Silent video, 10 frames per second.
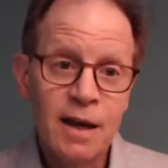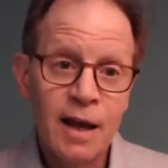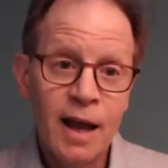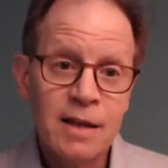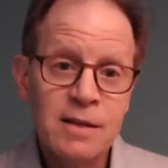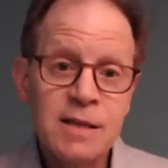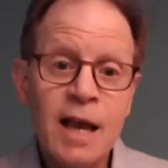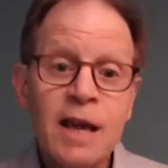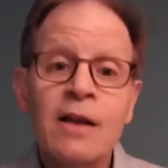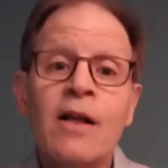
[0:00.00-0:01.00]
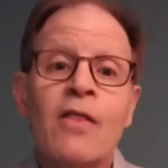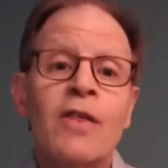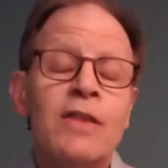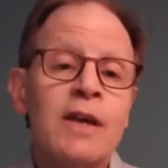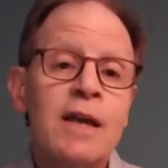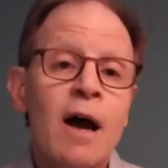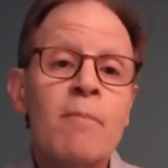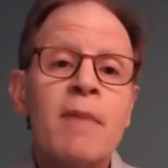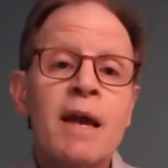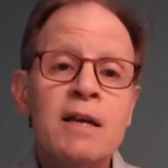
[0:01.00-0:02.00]
and saying that the
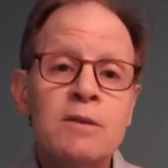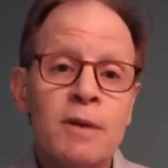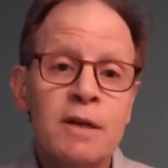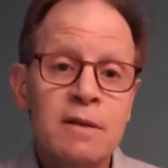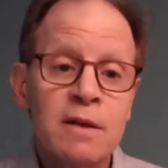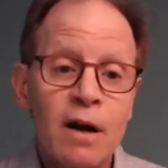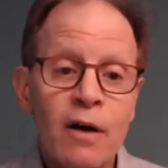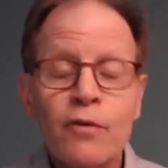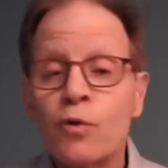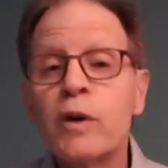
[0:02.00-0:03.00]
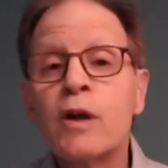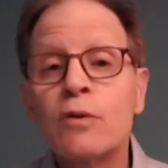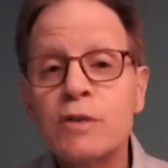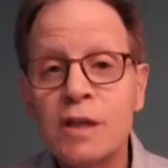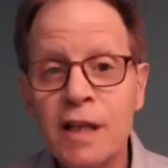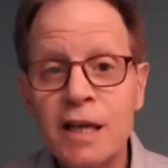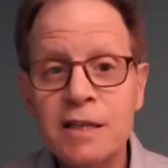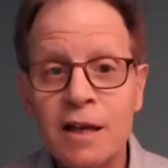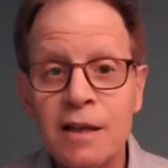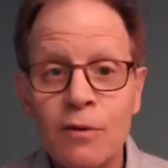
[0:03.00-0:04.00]
amazement of the Rio
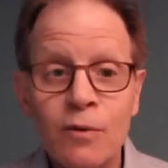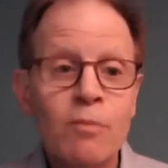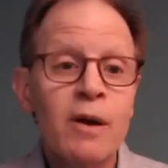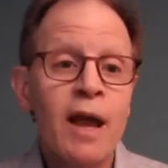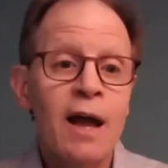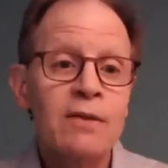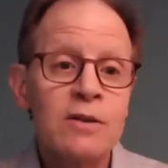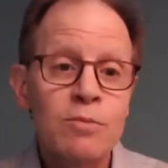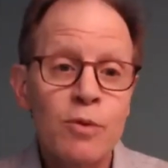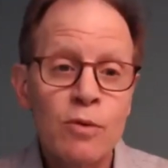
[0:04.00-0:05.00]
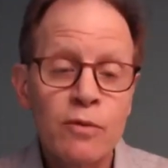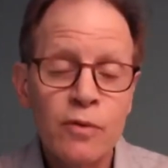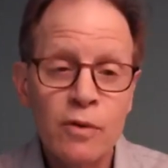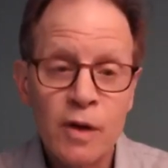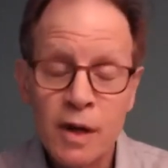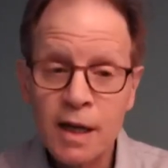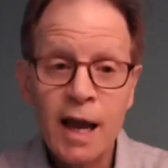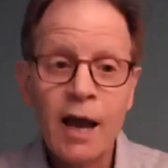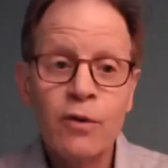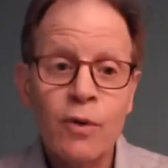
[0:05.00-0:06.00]
Celeste that we began this beautiful
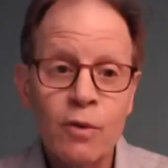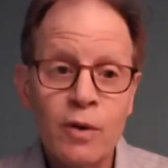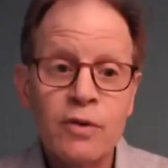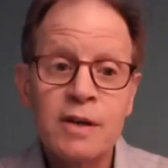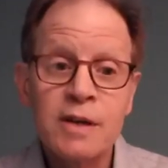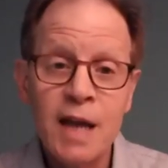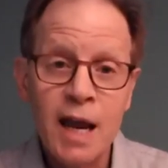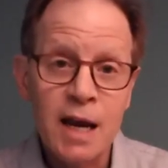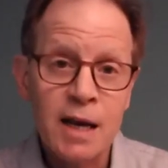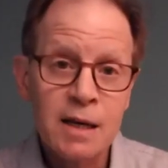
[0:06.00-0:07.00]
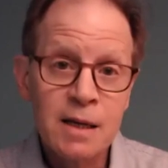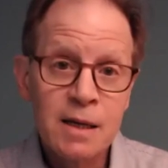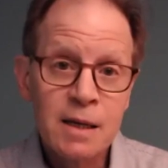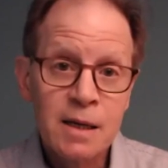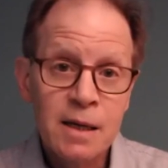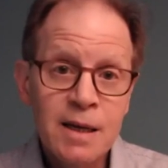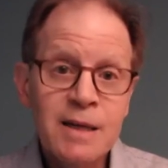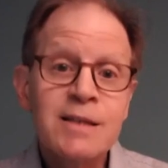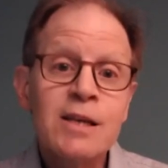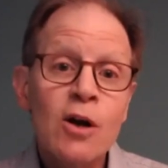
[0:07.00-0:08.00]
gathering with today
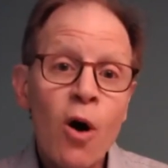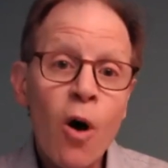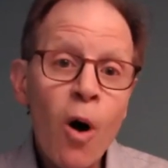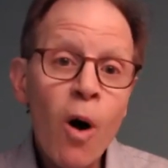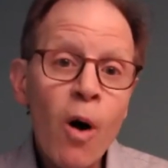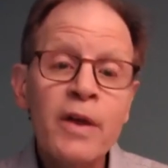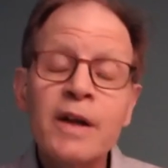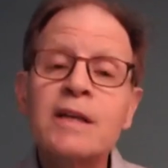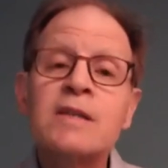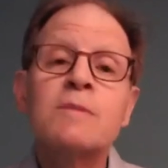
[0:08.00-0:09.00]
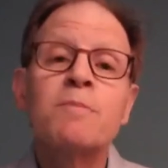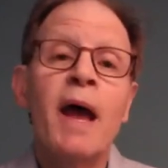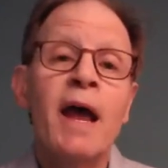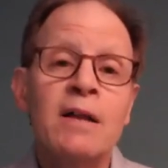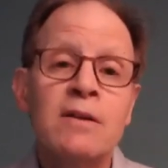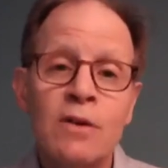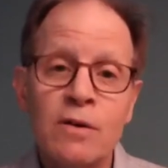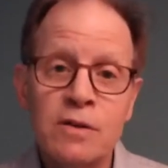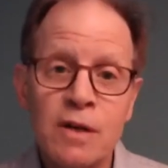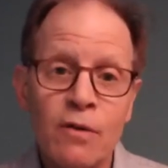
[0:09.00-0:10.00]
is the awe that expands
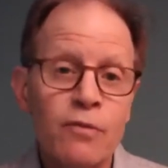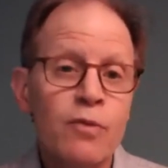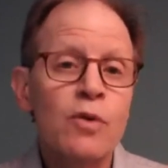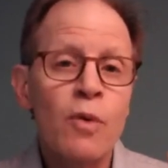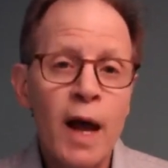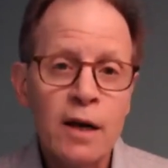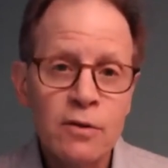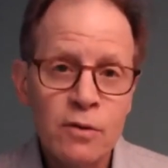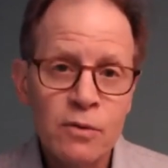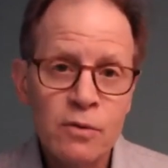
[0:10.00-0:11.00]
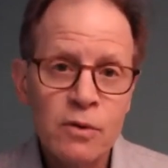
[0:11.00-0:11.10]
ourself with gratitude,